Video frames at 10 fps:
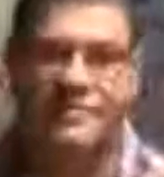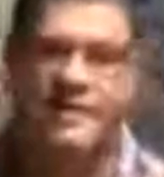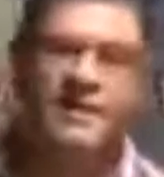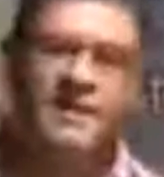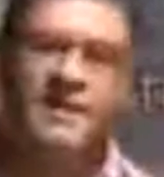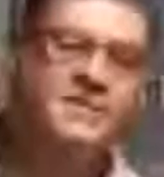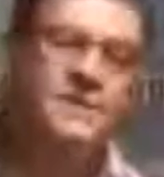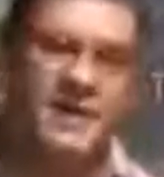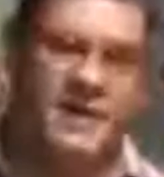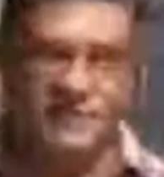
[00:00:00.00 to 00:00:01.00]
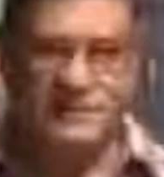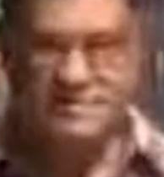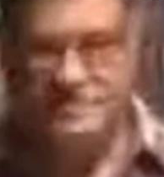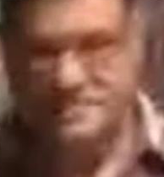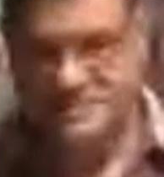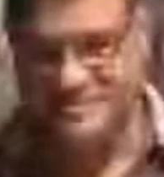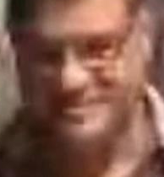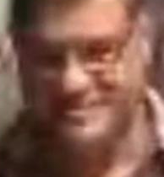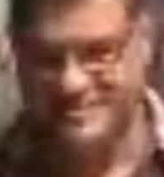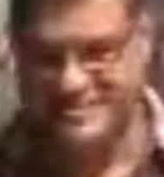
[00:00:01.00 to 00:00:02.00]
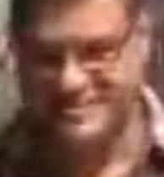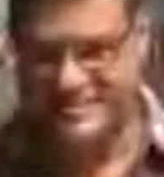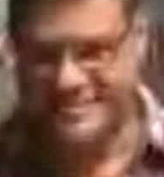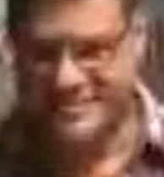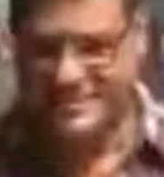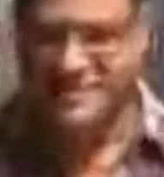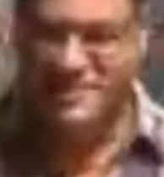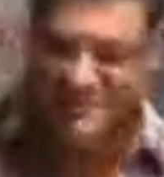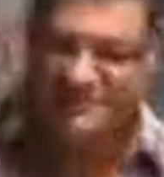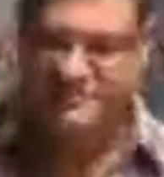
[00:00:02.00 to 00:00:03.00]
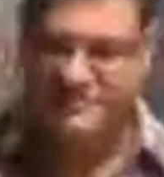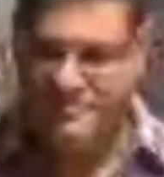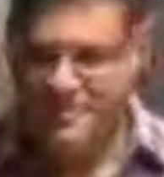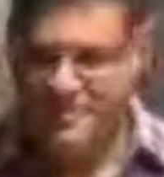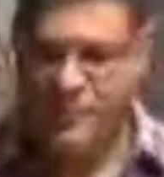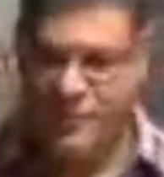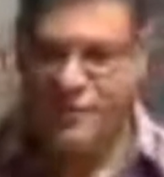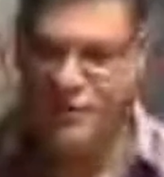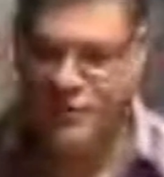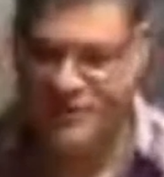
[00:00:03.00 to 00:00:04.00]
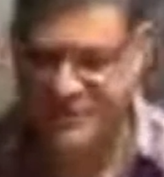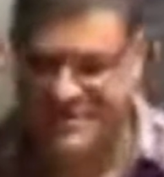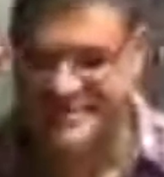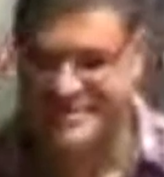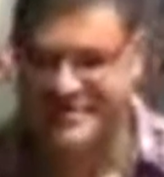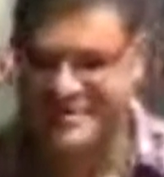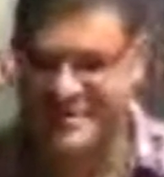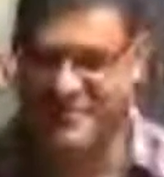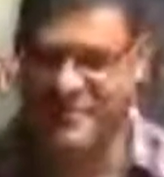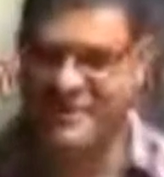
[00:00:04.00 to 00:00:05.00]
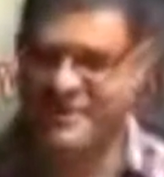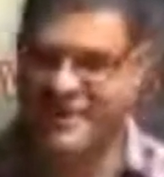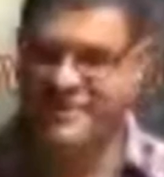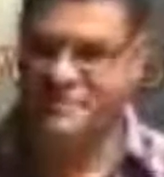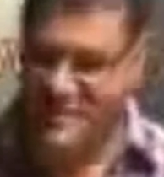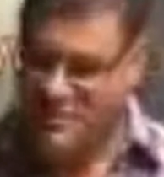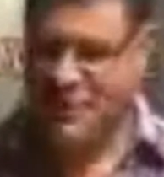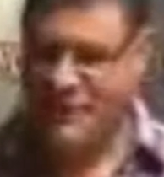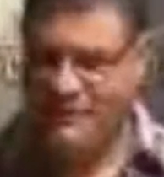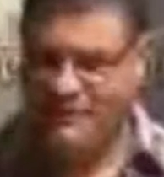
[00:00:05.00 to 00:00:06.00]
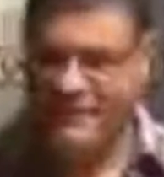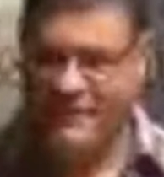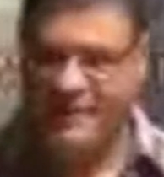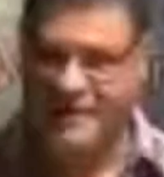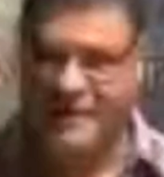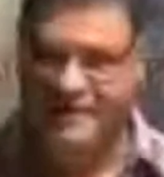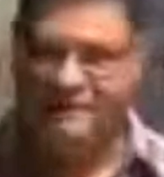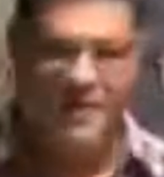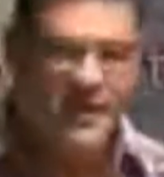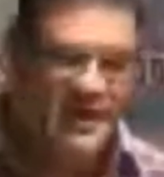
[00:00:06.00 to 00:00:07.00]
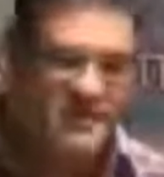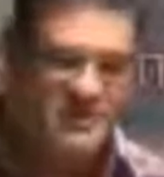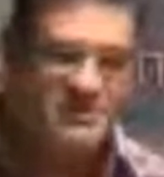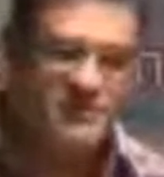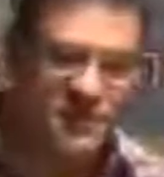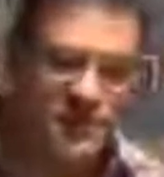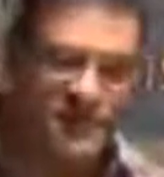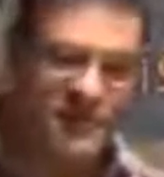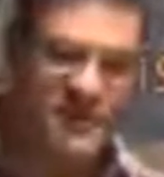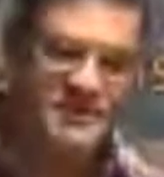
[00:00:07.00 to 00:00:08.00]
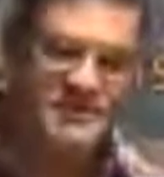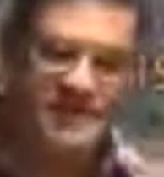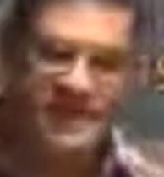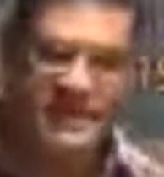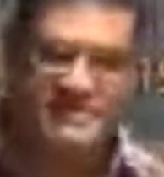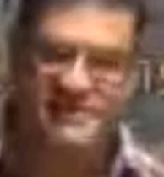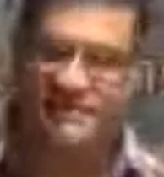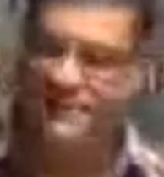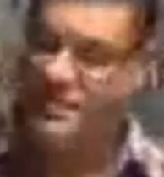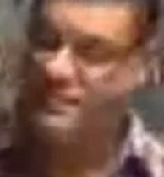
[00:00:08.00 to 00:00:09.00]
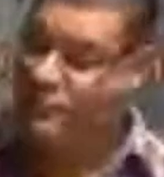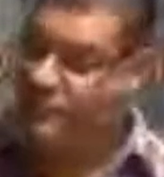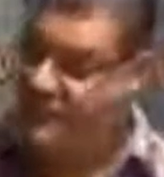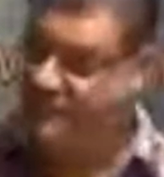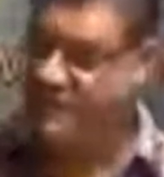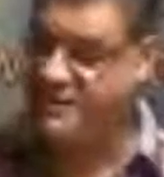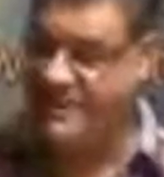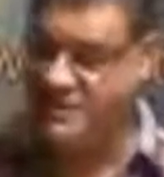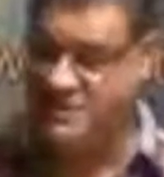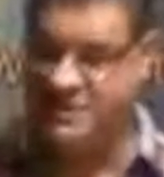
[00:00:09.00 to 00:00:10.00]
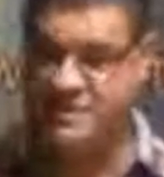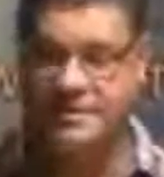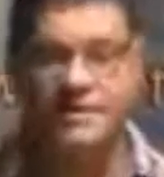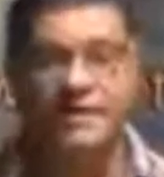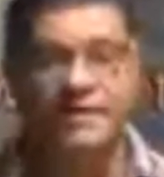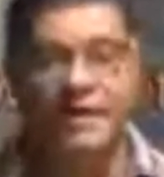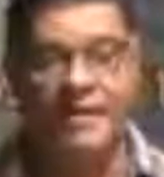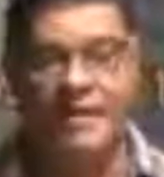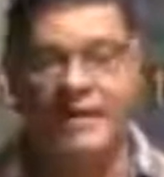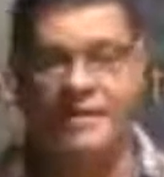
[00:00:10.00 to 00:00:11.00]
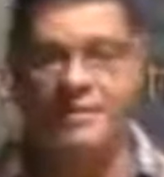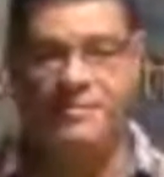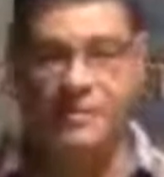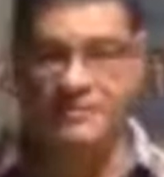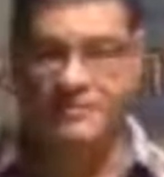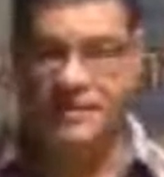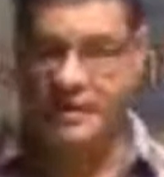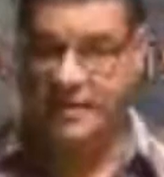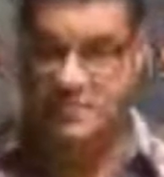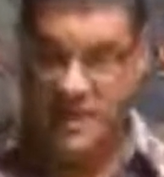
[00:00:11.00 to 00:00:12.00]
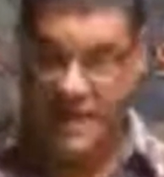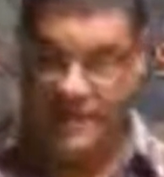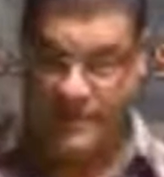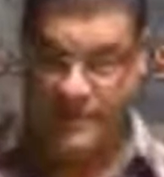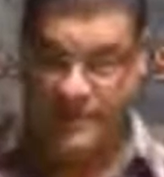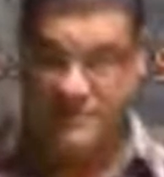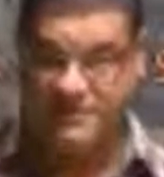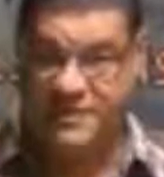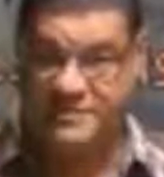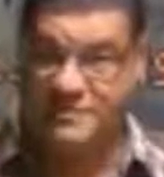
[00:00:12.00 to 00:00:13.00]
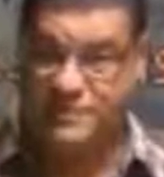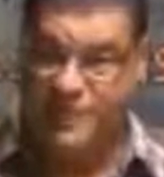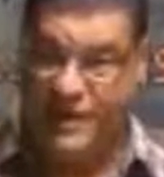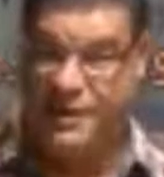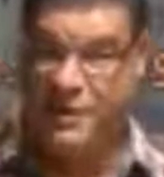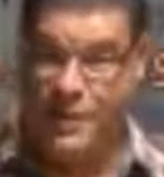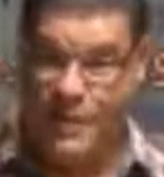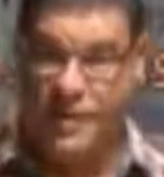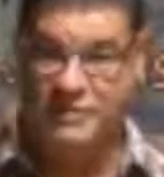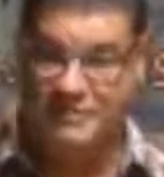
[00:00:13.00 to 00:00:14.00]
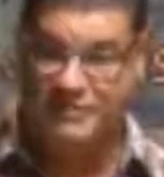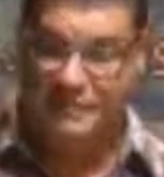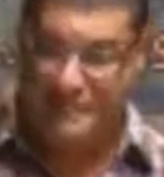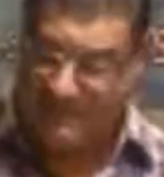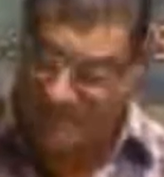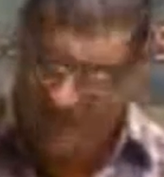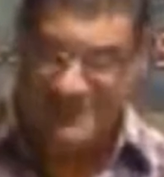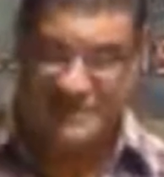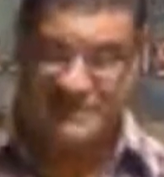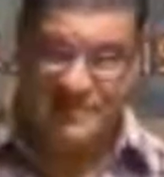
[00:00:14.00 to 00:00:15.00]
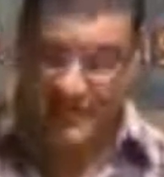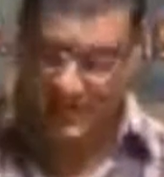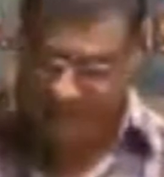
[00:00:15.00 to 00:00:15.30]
in the cradle. You're still on your force. You have much to go, right? Very interesting. If you go there, it's very moving, very touching. Many people even cry when reads because it's really well written, really, really well